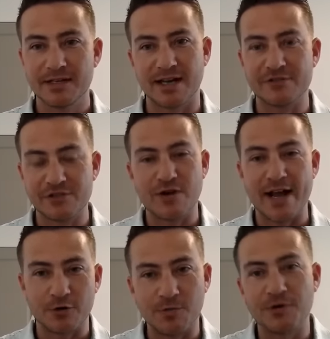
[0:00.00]
kind of
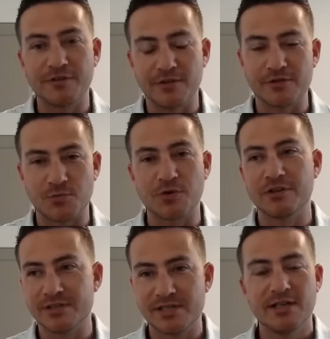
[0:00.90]
straddle both of those
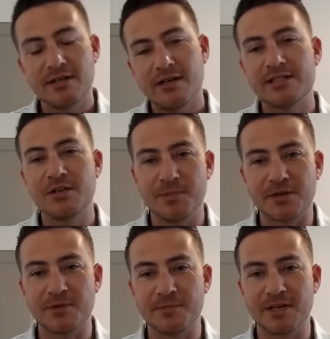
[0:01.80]
worlds until
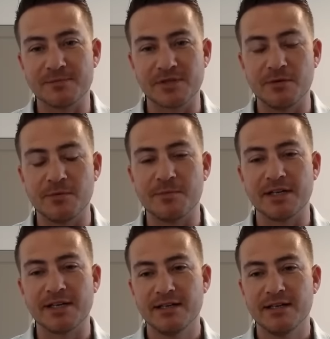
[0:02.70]
Bitcoin becomes global
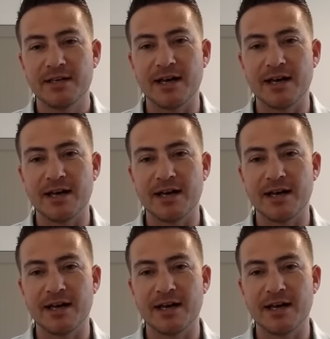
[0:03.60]
money.